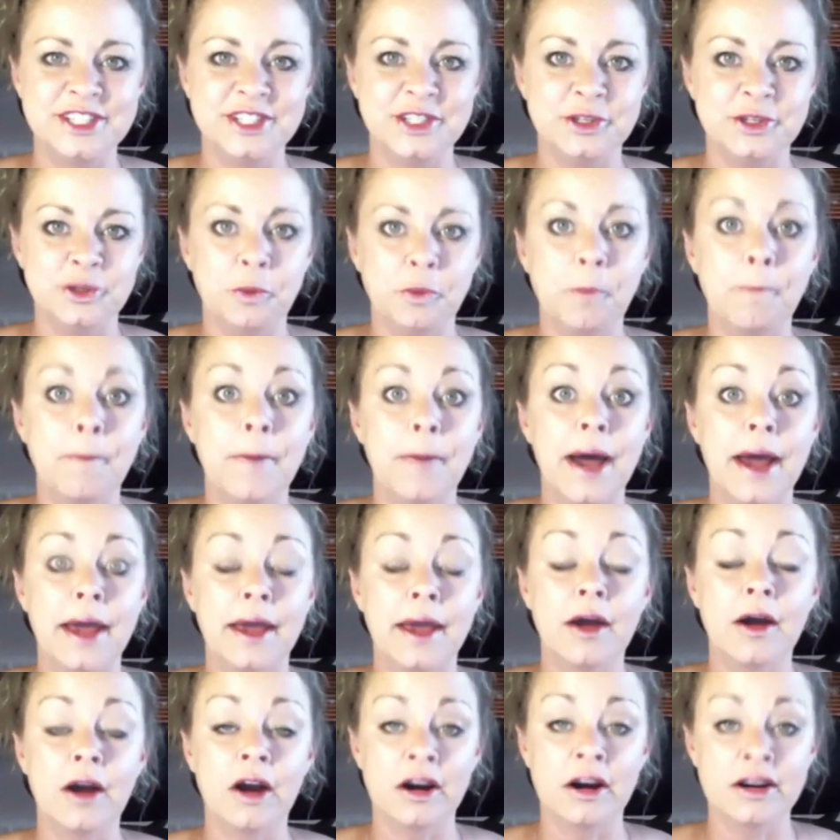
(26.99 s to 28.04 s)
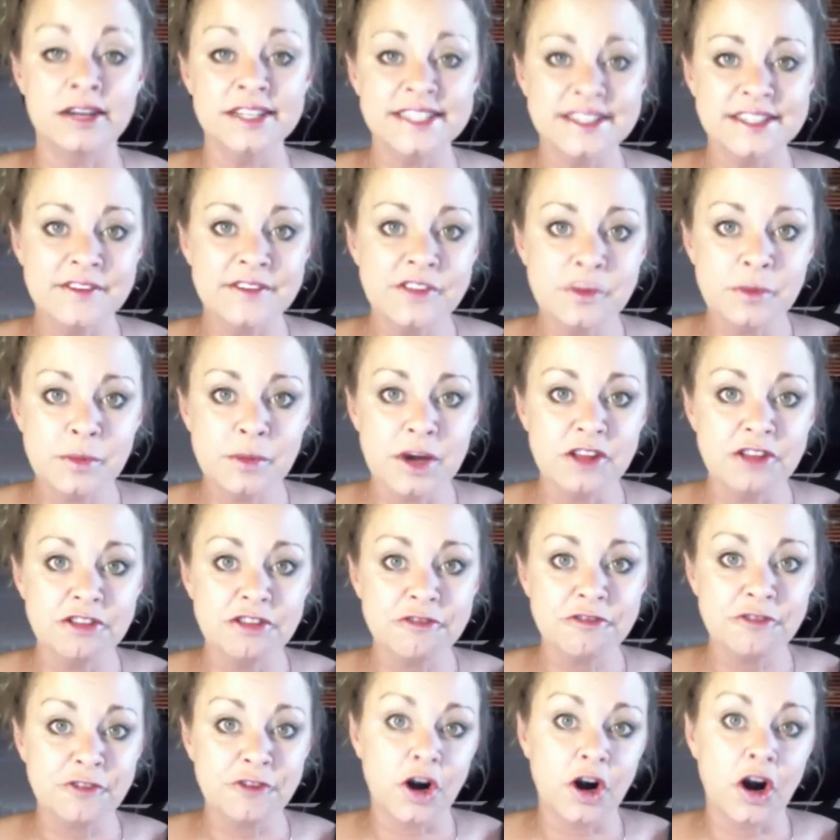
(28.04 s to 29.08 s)
to you my artist of the
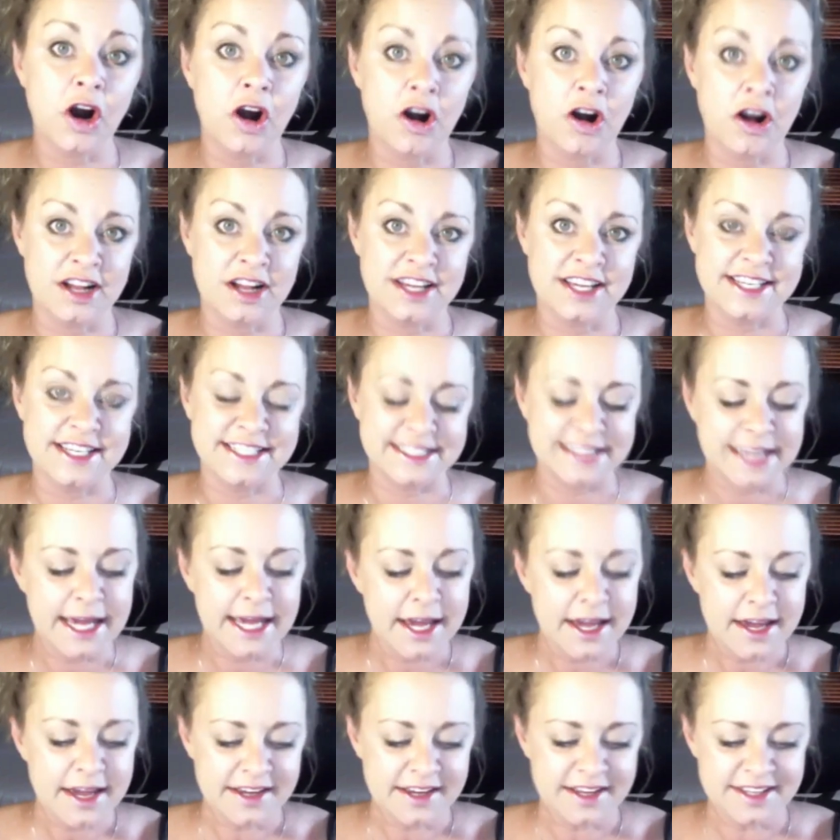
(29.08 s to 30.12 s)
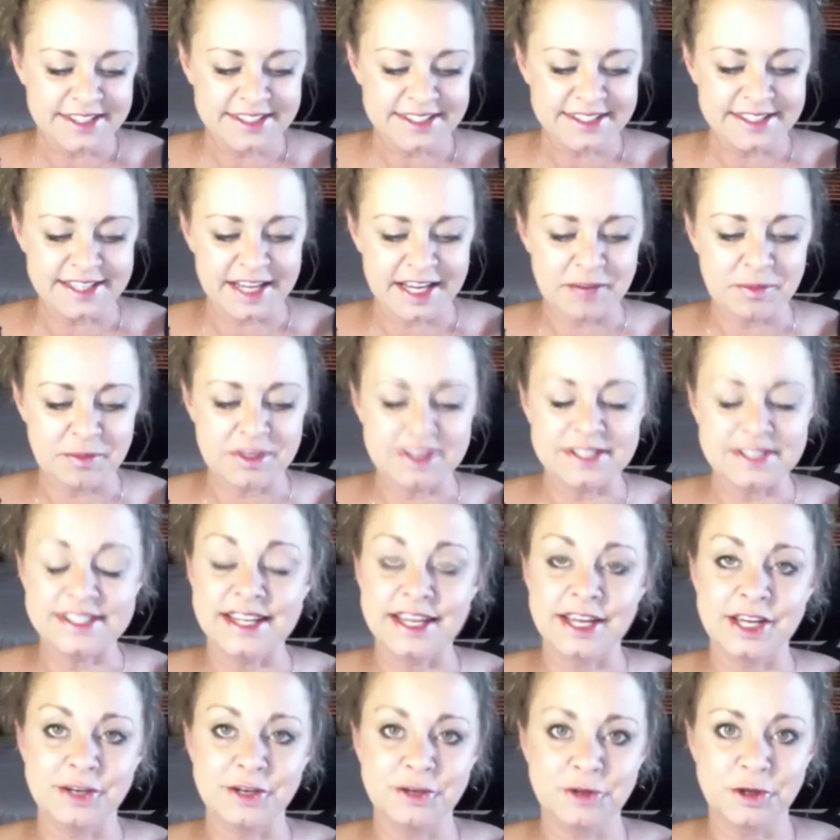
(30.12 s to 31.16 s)
month for August. His name is
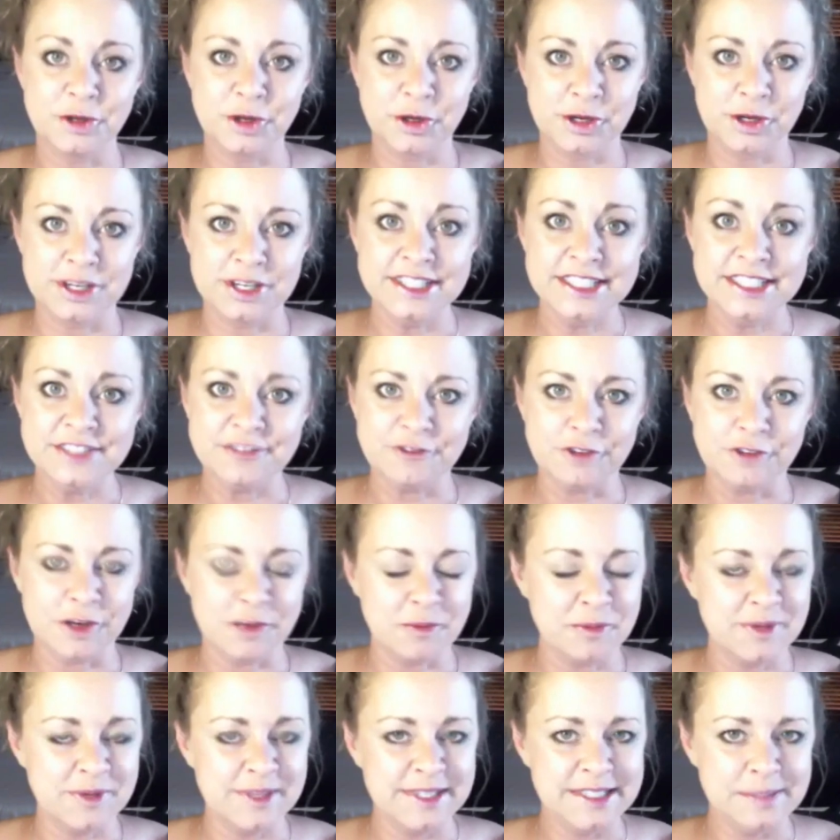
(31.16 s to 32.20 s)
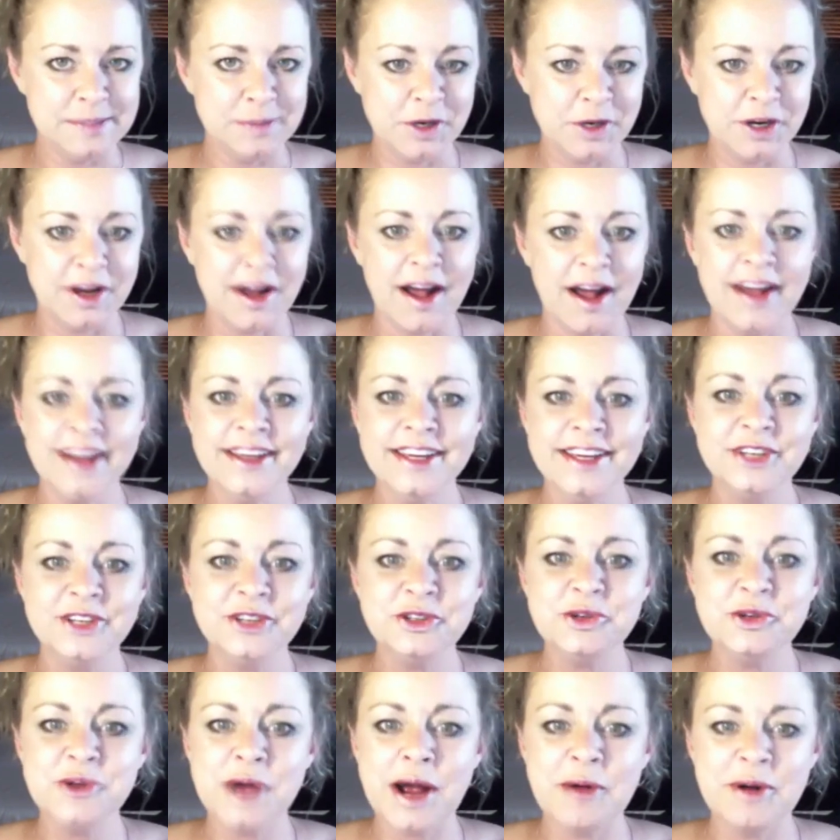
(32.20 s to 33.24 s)
Andrew Chris from Pittsburgh. Hi
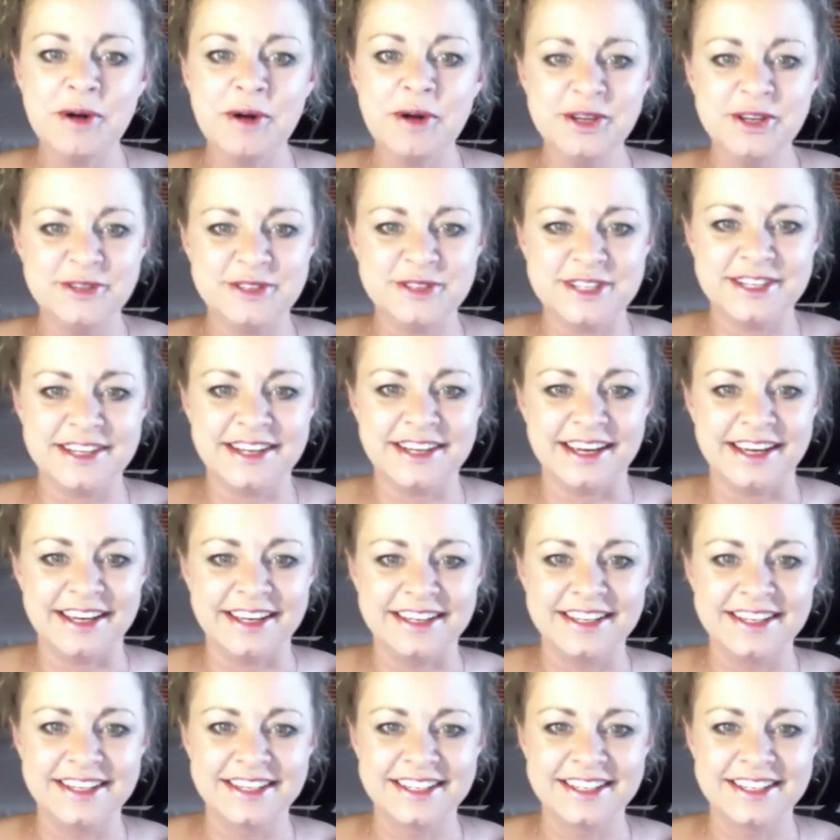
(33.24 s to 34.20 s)
Andrew, how are you today?